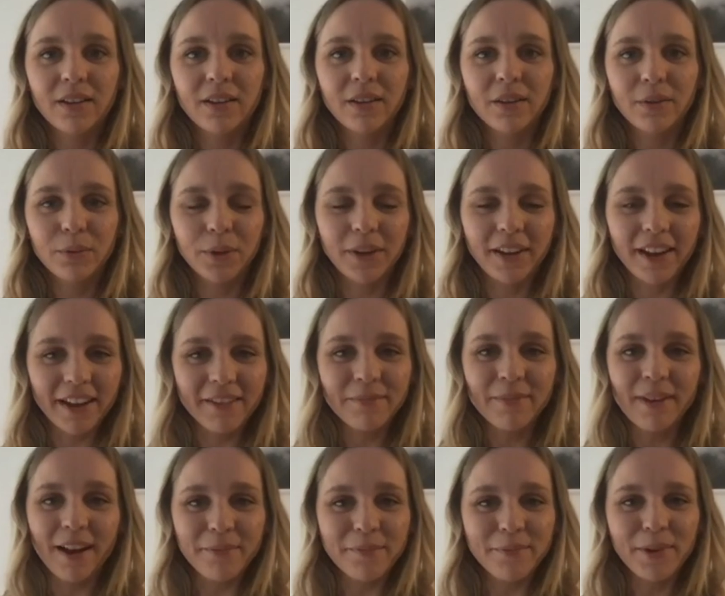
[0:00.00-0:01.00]
We came
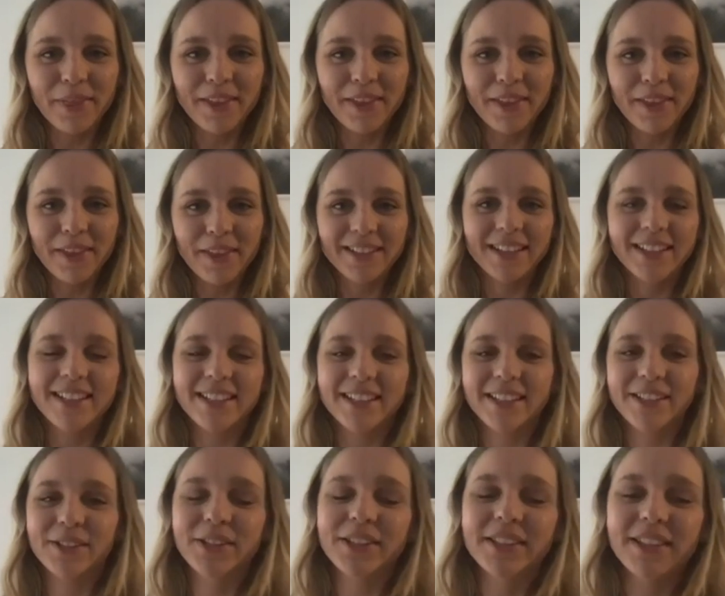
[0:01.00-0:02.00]
up with that
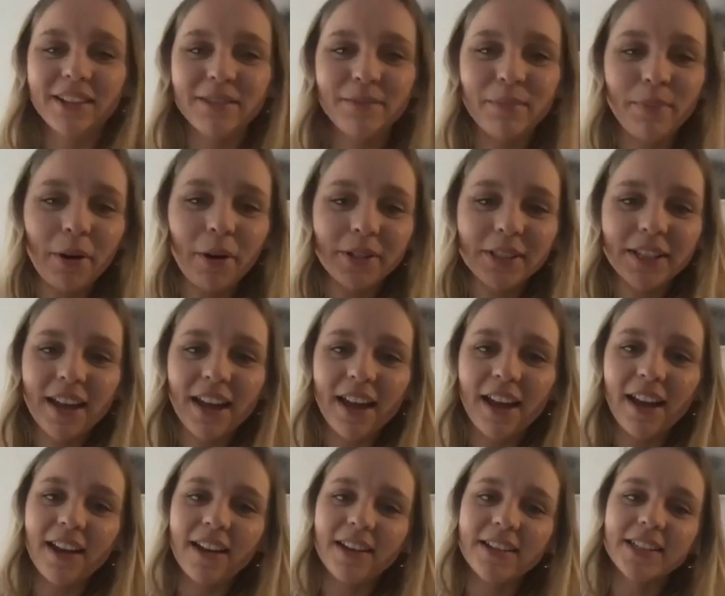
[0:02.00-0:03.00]
idea to start a
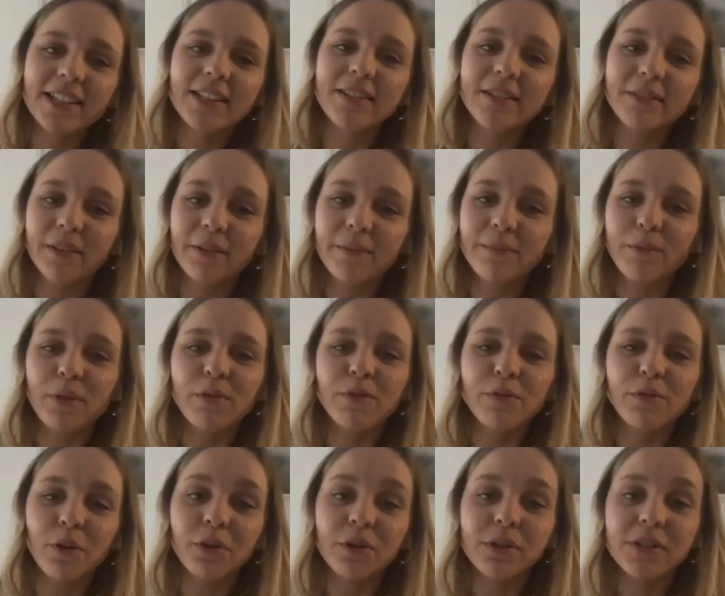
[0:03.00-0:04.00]
podcast with a
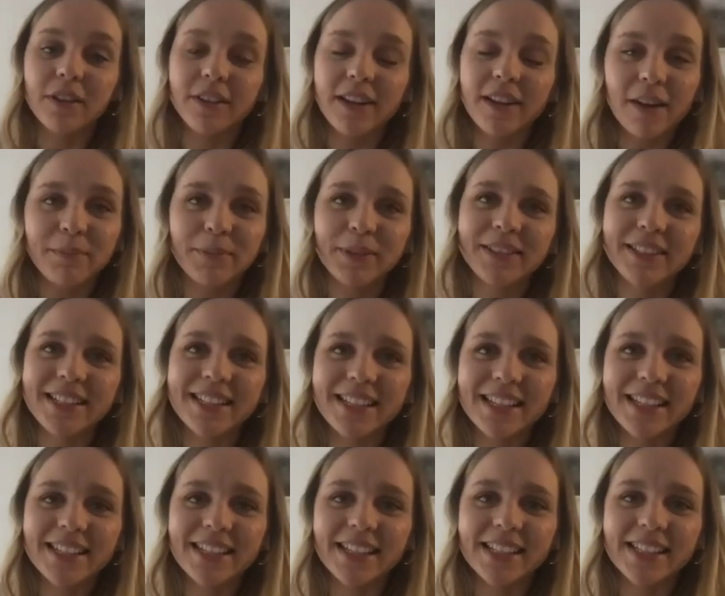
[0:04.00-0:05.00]
focus on happiness
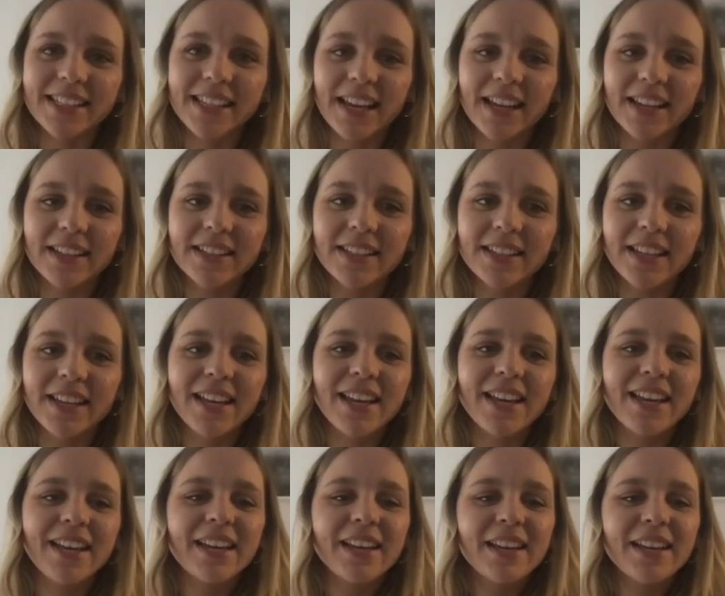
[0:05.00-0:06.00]
and success,
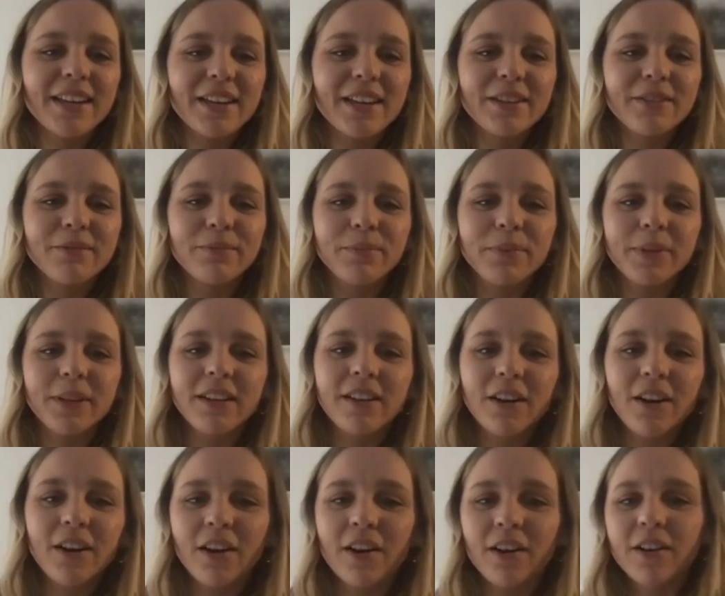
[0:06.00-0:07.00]

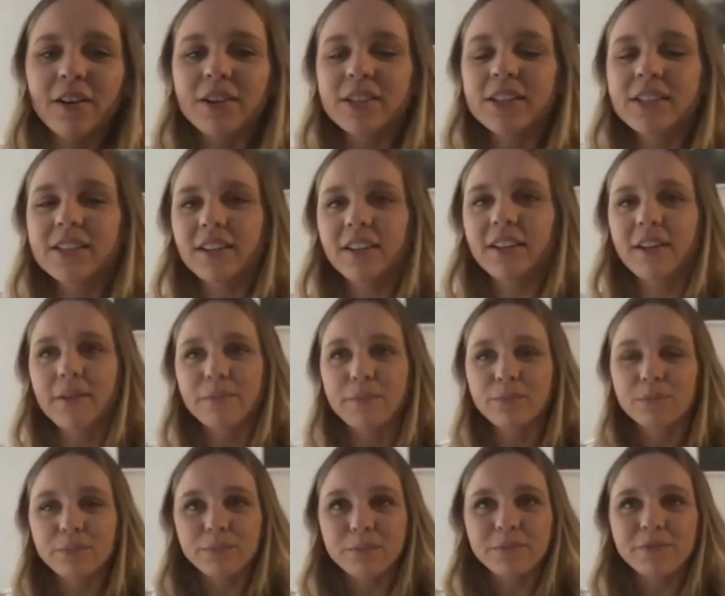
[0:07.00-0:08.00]
because
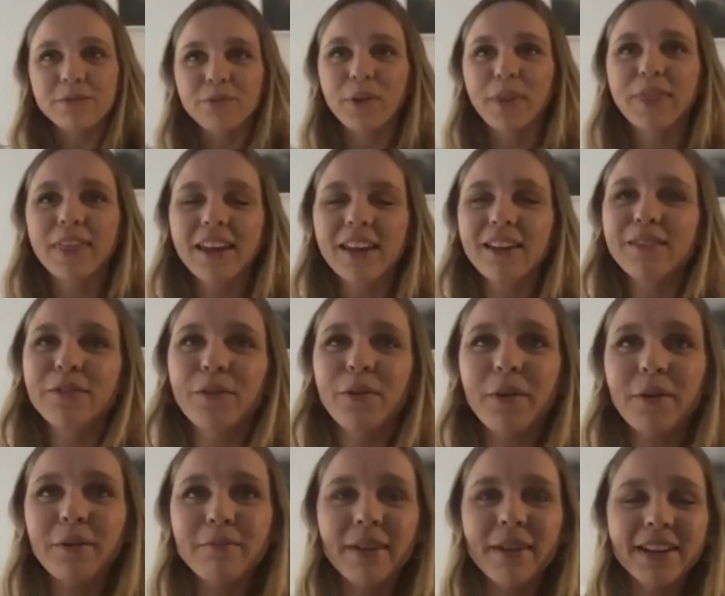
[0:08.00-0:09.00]
we think for
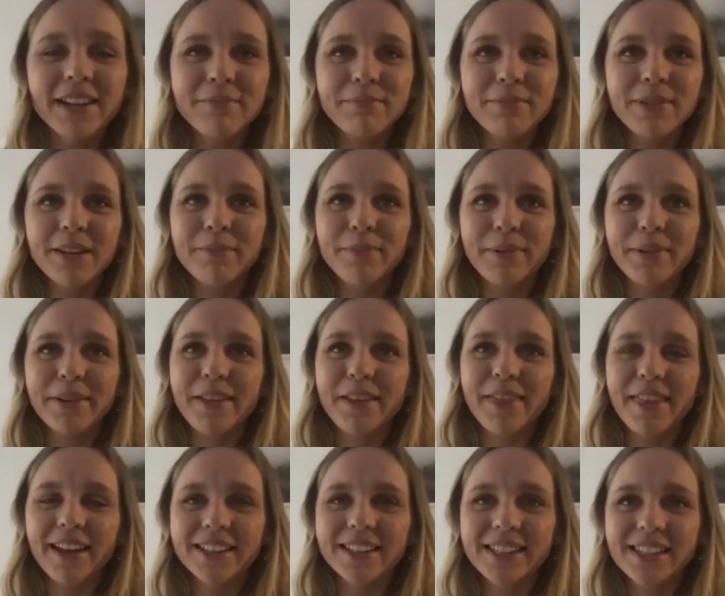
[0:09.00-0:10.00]
many people
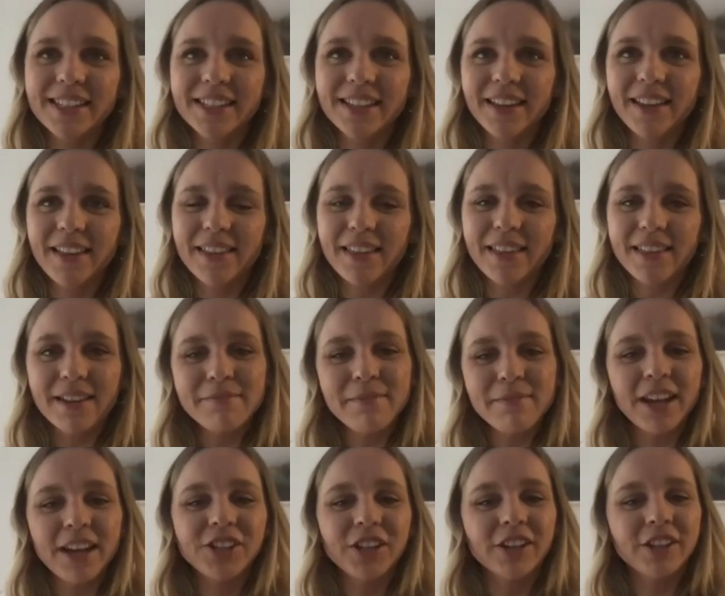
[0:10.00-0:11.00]
that's a
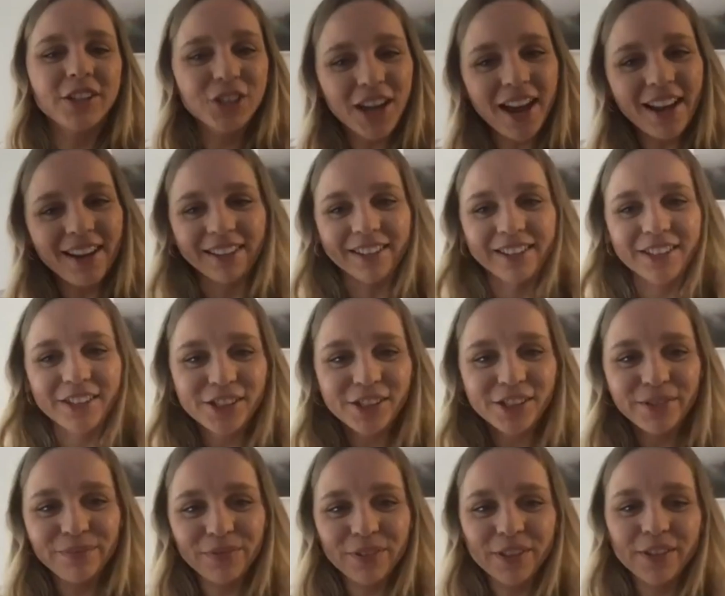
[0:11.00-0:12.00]
major
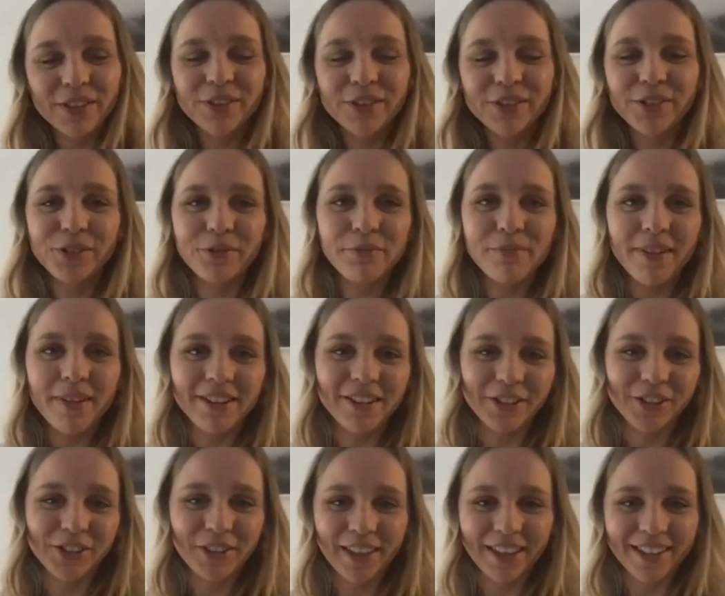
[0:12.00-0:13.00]
challenge to
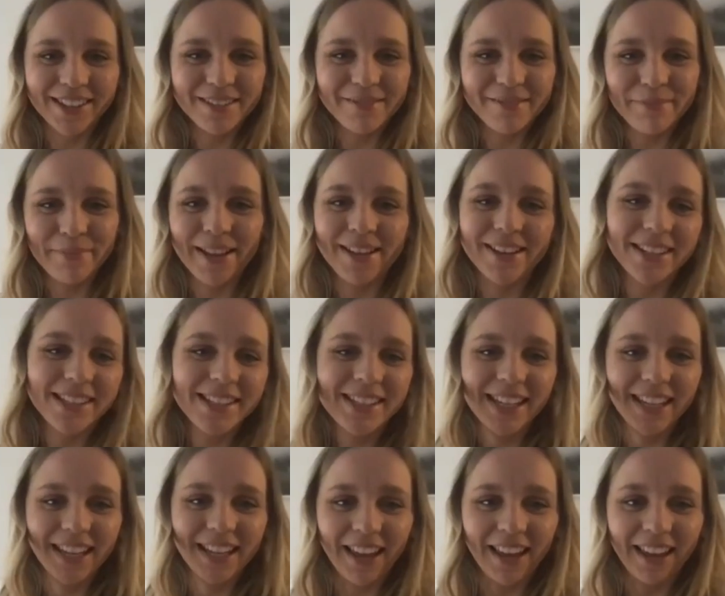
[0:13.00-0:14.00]
manage that
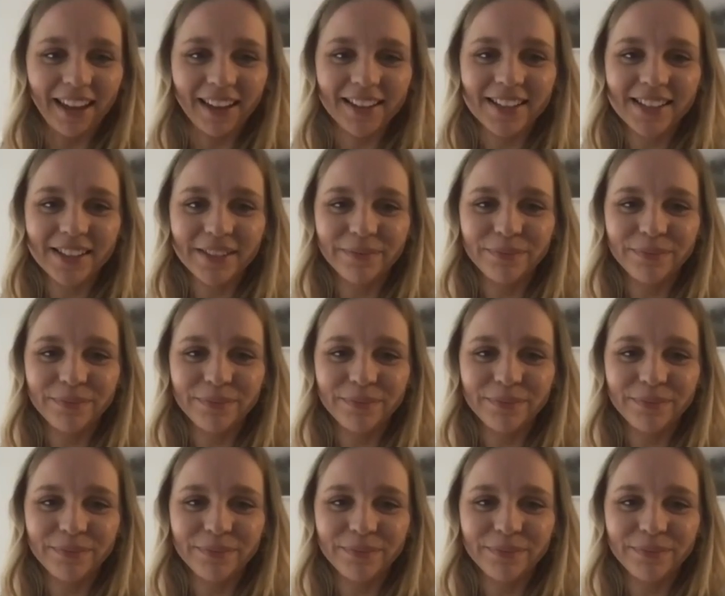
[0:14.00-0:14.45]
balancing act.